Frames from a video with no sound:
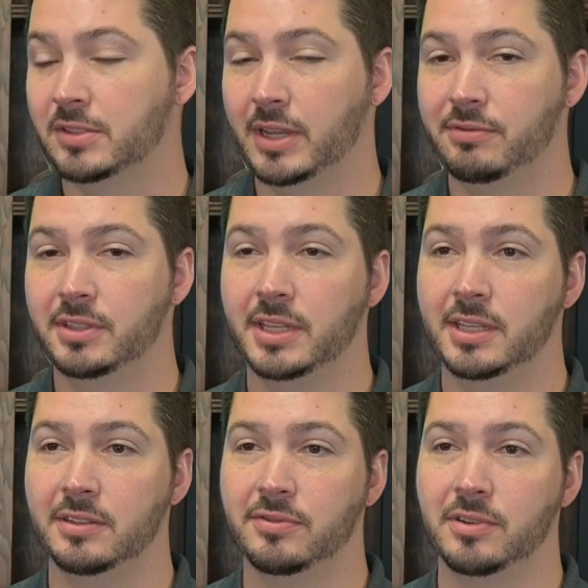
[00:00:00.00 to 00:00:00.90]
So
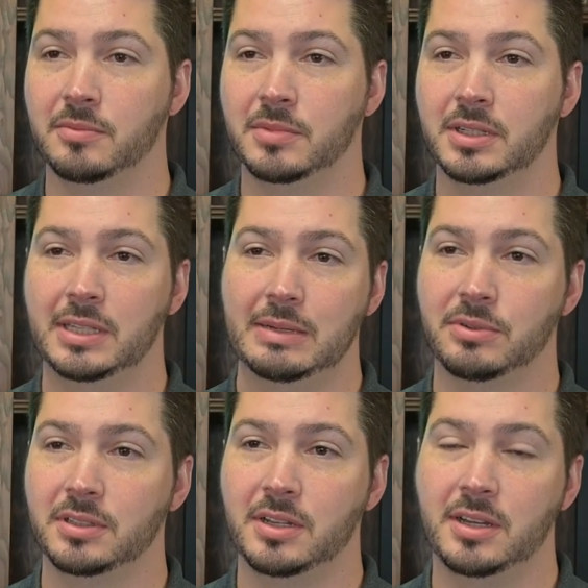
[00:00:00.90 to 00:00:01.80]
everything from
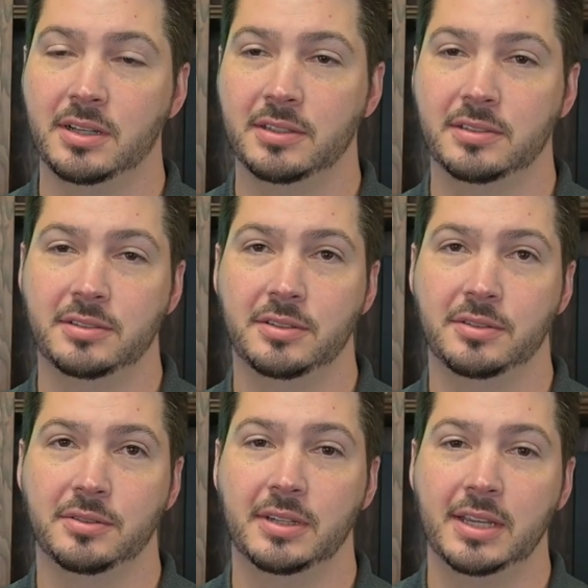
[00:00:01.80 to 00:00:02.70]
labor laws
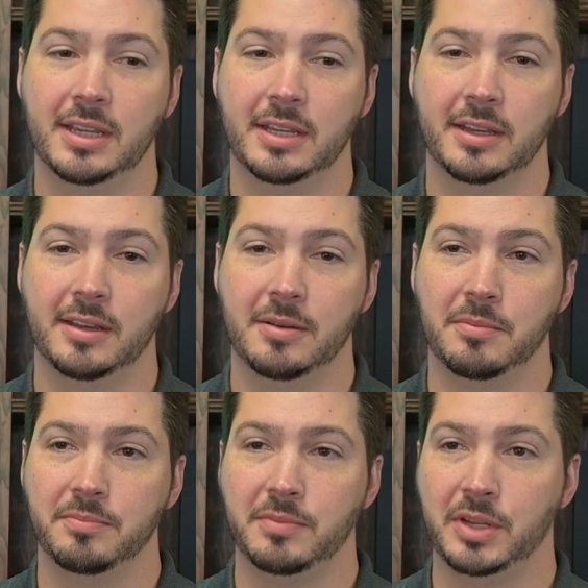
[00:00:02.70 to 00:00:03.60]
to
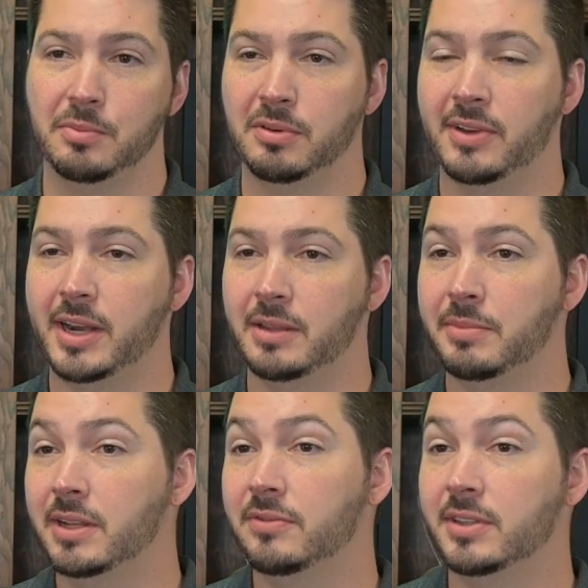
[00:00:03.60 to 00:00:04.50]
providing
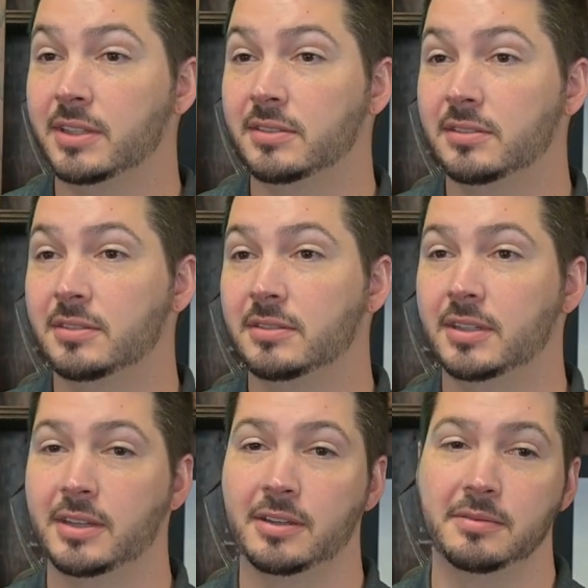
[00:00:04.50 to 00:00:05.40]
benefits,
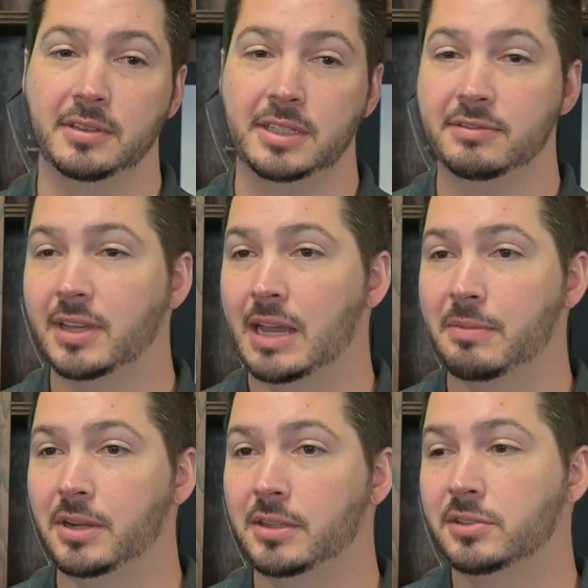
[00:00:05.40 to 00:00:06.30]
leave
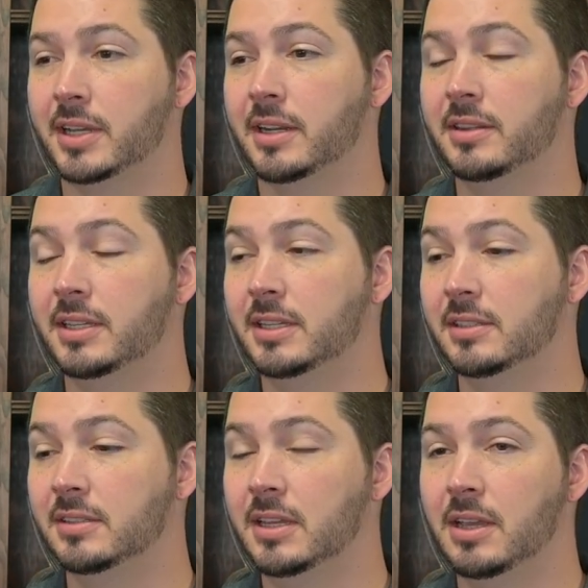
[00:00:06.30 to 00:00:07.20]
time, and all those kind of
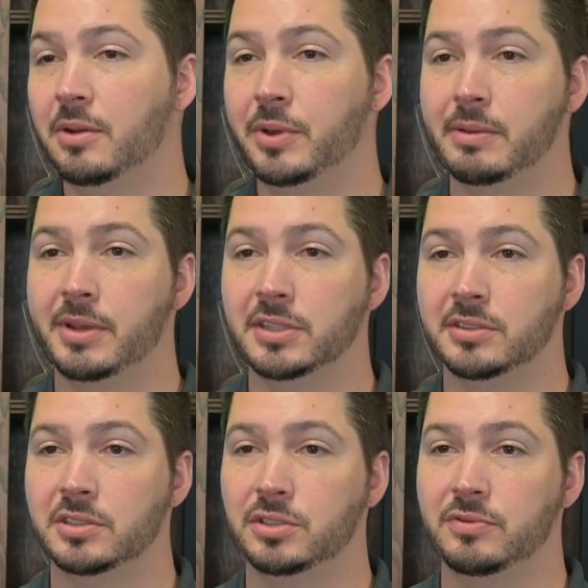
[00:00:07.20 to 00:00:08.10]
things, we can make
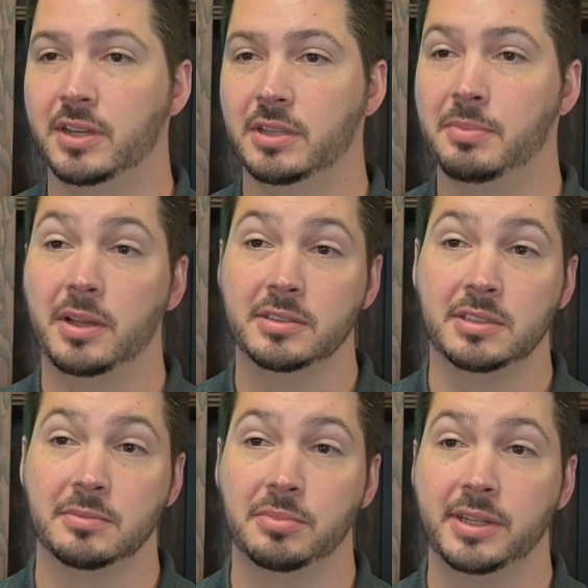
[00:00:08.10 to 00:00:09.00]
sure that you've got the
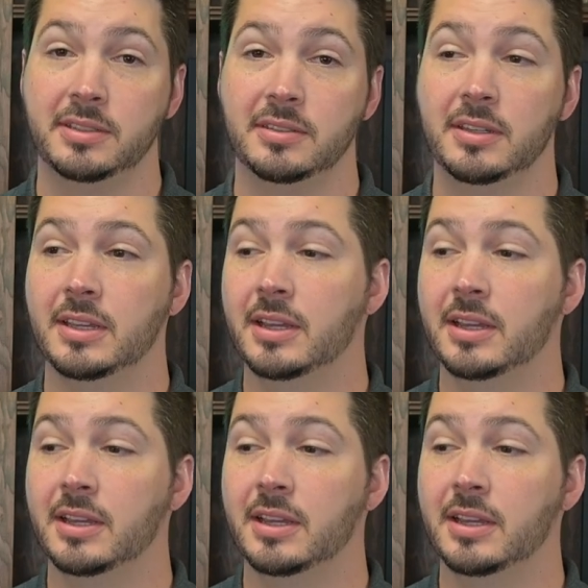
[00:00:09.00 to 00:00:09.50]
policies in place.